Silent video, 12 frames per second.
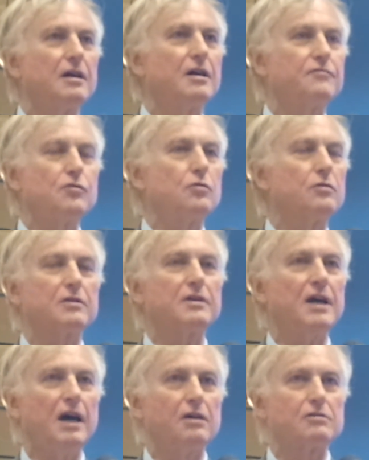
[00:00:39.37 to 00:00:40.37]
Uh, if you look
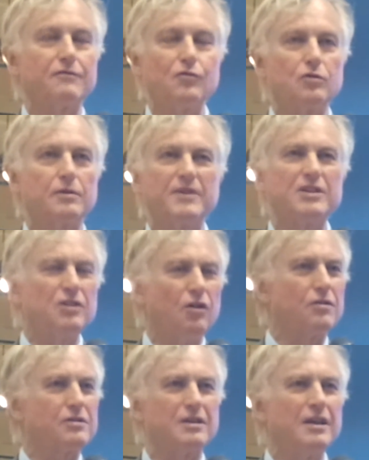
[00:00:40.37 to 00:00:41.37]
at cows, if you look at
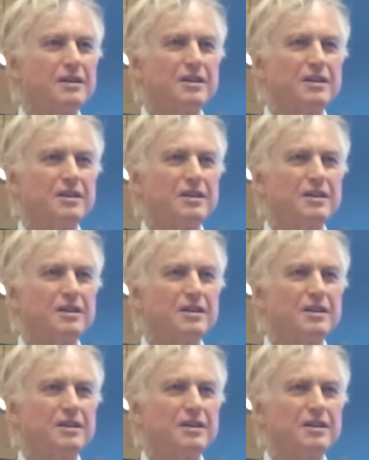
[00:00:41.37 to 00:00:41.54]
dogs,